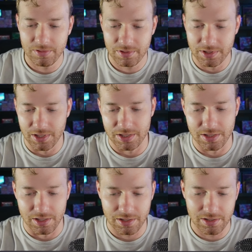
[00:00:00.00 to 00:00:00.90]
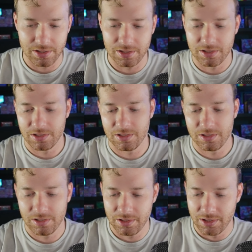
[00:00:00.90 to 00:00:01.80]
Dustux.
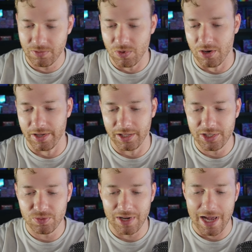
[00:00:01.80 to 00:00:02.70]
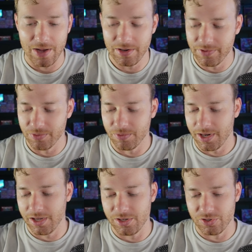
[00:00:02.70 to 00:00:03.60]
Well, at least we're out of the
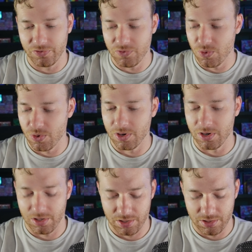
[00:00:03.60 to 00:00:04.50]
range for